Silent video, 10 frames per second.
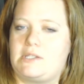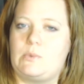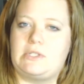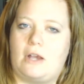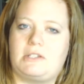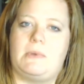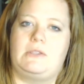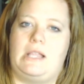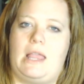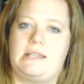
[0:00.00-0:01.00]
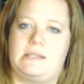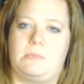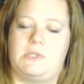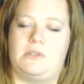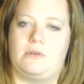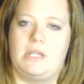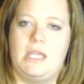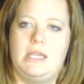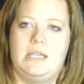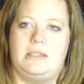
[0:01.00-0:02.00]
As we talked about in the last episode,
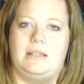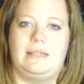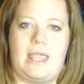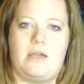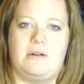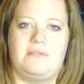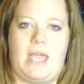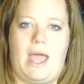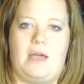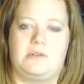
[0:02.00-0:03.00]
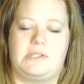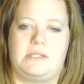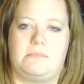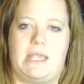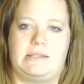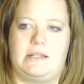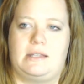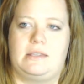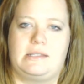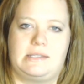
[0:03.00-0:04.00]
the layout of the house based
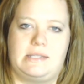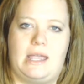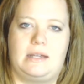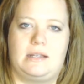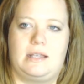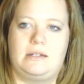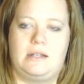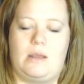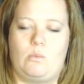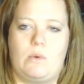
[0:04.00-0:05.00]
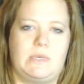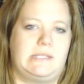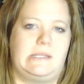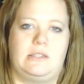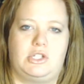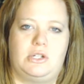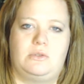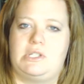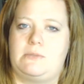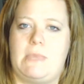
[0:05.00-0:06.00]
on the set and what we see in the show
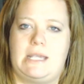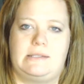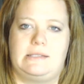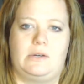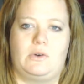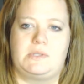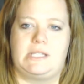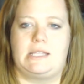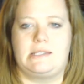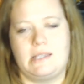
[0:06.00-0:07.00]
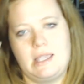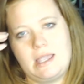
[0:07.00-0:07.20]
just makes zero sense.